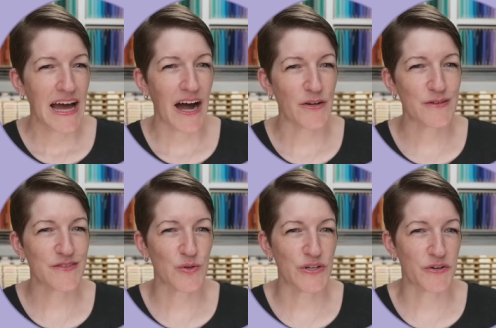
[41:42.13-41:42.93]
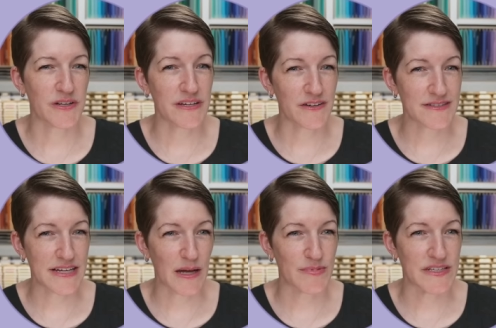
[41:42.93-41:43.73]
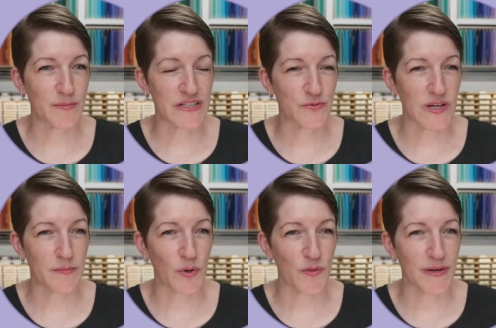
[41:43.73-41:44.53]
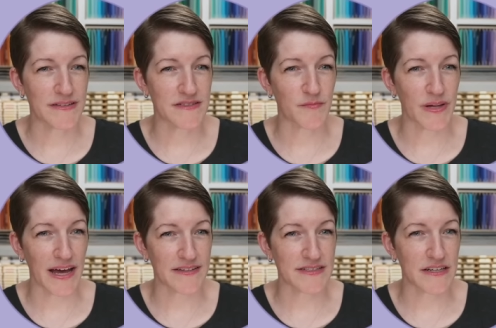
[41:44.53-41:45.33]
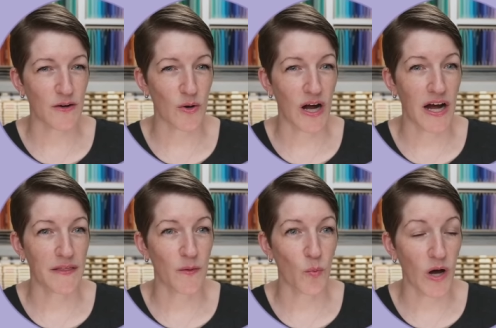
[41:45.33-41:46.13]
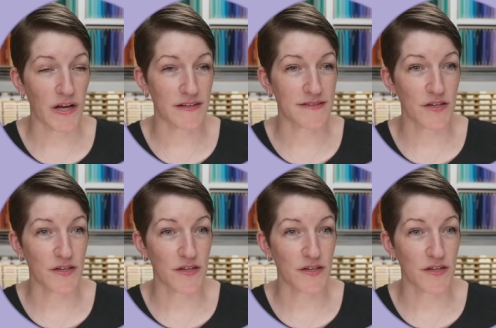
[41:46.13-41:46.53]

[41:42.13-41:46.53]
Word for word: How do you store your clear stamps in between both pieces of plastic or on the one?